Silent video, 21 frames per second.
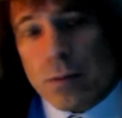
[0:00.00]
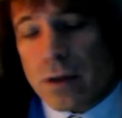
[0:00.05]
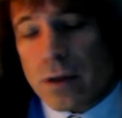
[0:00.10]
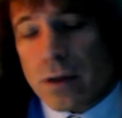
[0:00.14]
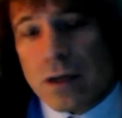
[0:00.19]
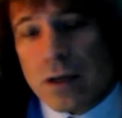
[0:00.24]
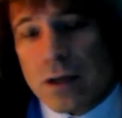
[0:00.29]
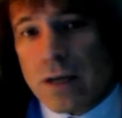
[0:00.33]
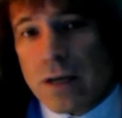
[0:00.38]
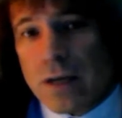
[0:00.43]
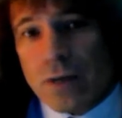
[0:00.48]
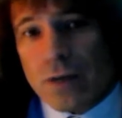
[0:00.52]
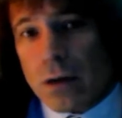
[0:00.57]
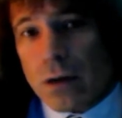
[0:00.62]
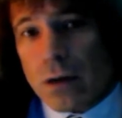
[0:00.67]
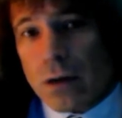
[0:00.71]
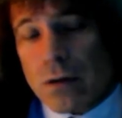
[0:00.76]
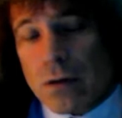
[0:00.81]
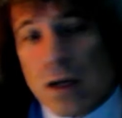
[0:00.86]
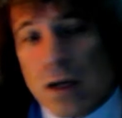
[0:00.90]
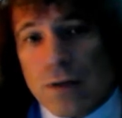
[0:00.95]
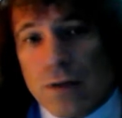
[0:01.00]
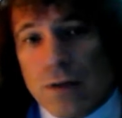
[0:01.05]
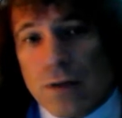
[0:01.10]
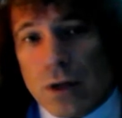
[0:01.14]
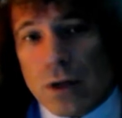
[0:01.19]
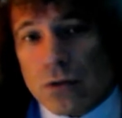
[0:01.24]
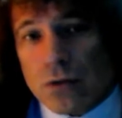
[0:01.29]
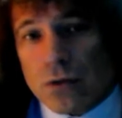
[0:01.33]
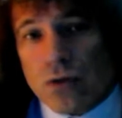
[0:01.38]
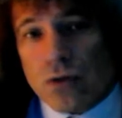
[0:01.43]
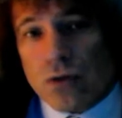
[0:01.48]
But if you don't
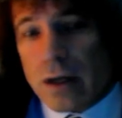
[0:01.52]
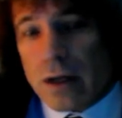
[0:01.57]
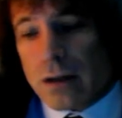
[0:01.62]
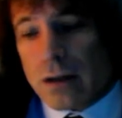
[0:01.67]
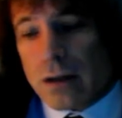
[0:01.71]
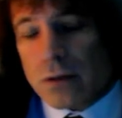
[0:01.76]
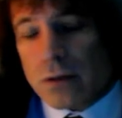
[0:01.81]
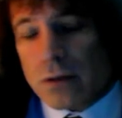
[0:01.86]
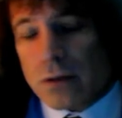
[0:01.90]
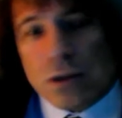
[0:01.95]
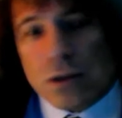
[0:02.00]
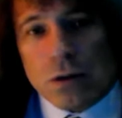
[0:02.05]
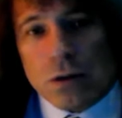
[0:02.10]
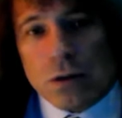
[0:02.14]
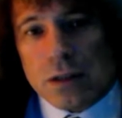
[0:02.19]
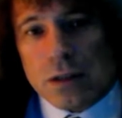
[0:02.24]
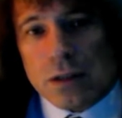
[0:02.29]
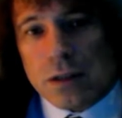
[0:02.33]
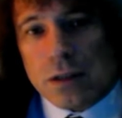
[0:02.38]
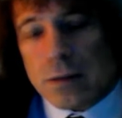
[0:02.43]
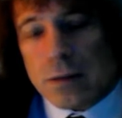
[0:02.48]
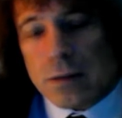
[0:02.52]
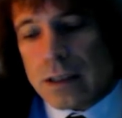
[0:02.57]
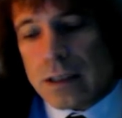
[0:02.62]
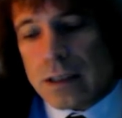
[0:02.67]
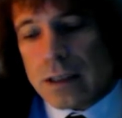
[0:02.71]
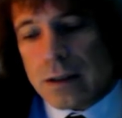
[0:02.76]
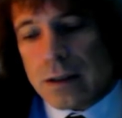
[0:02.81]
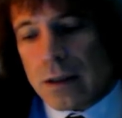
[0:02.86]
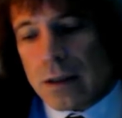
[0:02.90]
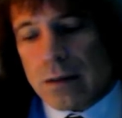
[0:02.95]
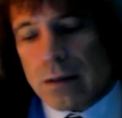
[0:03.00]
try, you don't score, do you?
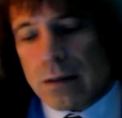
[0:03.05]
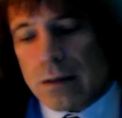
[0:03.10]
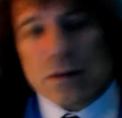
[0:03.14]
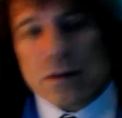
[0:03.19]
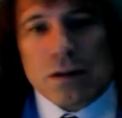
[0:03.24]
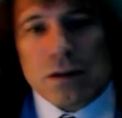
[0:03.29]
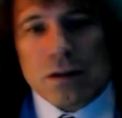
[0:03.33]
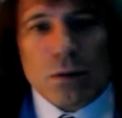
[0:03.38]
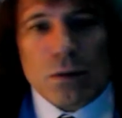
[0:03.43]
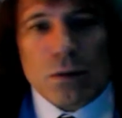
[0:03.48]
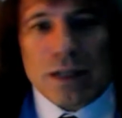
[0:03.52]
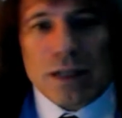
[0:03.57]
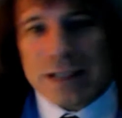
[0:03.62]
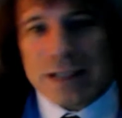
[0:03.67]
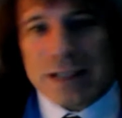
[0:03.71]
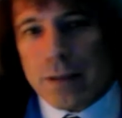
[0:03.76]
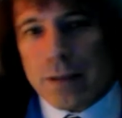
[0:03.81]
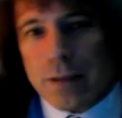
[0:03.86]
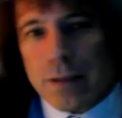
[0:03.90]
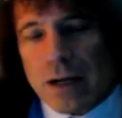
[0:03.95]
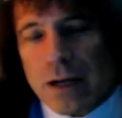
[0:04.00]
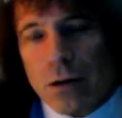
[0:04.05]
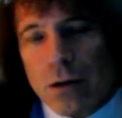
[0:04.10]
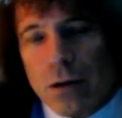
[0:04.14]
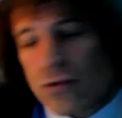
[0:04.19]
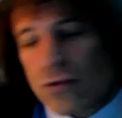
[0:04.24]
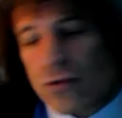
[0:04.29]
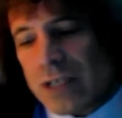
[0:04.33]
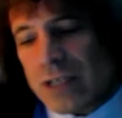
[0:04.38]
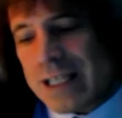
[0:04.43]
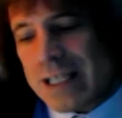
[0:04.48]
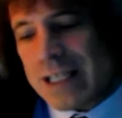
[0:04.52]
And you know what they say about
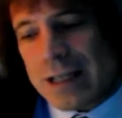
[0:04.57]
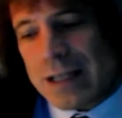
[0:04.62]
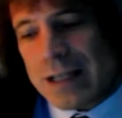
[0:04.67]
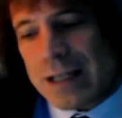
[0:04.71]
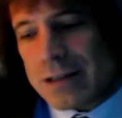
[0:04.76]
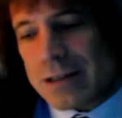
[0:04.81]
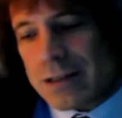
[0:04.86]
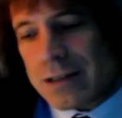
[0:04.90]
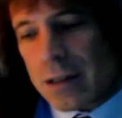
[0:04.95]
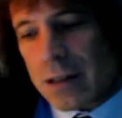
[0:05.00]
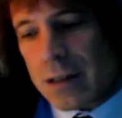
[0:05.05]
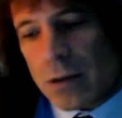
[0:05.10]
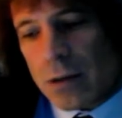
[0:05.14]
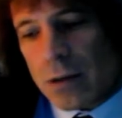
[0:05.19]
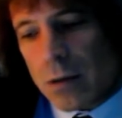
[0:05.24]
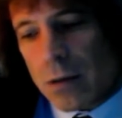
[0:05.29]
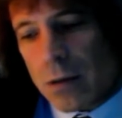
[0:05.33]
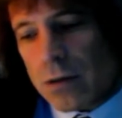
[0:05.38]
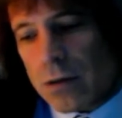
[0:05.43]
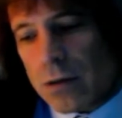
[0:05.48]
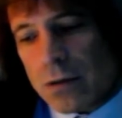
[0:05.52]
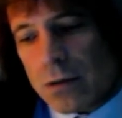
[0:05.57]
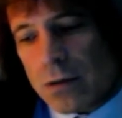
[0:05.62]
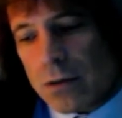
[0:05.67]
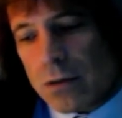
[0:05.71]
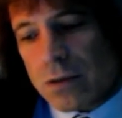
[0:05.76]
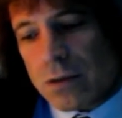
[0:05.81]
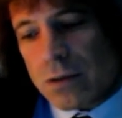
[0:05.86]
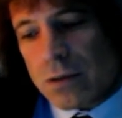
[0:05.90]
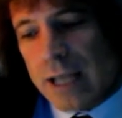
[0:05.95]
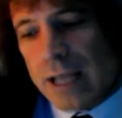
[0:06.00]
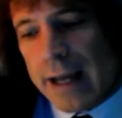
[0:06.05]
lottery tickets and so on. I won't
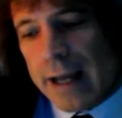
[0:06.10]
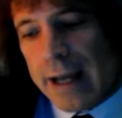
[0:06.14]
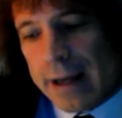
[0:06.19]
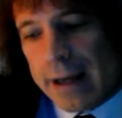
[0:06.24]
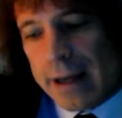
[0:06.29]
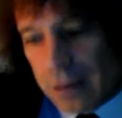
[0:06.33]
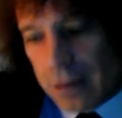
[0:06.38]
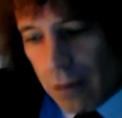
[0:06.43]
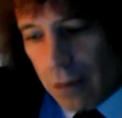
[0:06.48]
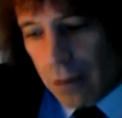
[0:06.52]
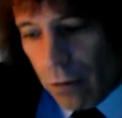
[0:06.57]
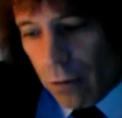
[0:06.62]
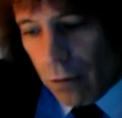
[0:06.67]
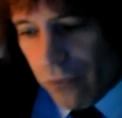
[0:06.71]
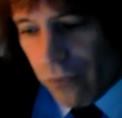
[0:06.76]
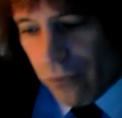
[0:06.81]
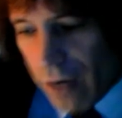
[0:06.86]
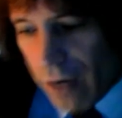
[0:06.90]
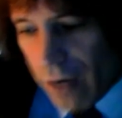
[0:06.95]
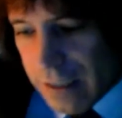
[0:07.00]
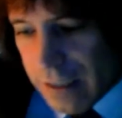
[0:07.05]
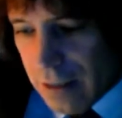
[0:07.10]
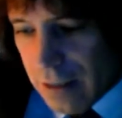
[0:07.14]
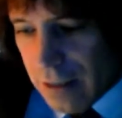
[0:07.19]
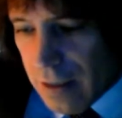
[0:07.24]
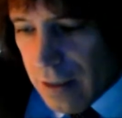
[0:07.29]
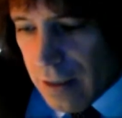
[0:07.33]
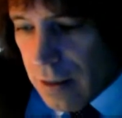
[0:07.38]
use that hackneyed old phrase.